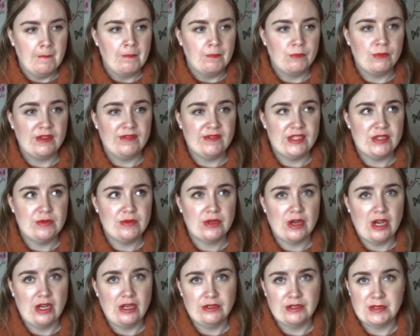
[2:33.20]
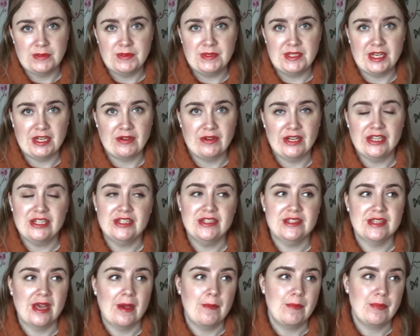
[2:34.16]
We've still got our Christmas decorations
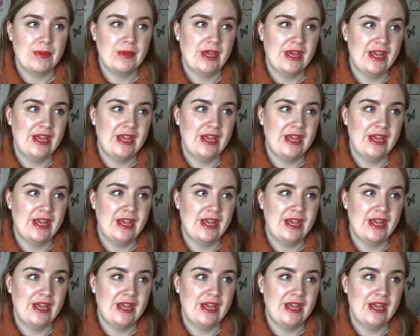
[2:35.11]
up.